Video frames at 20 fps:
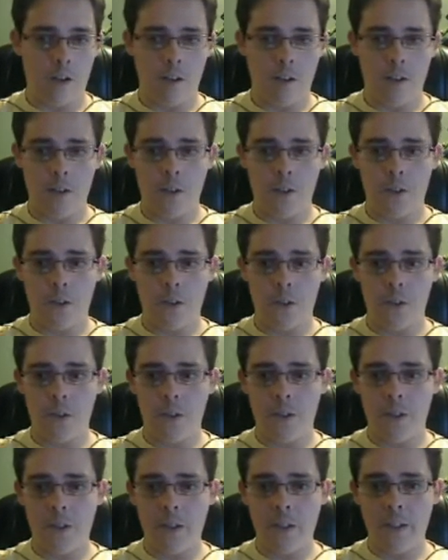And so you
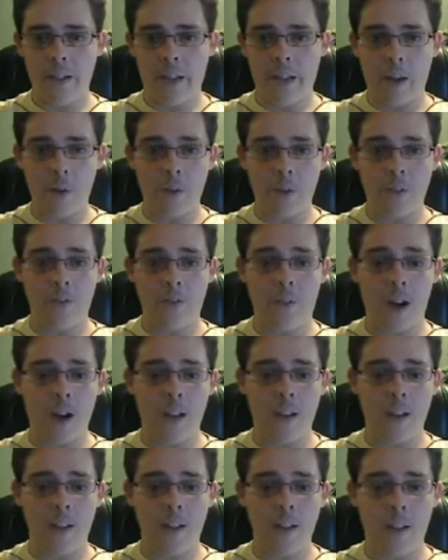can see now he's
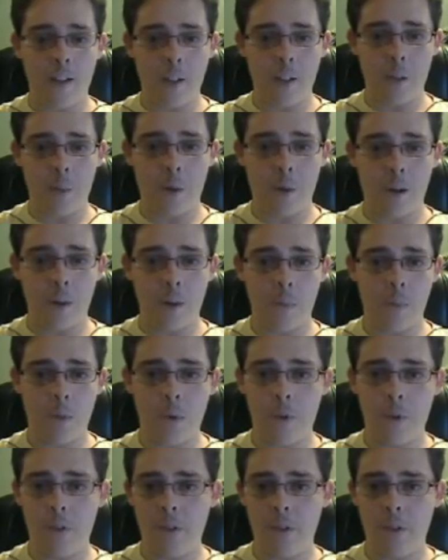finally getting his spawning pool.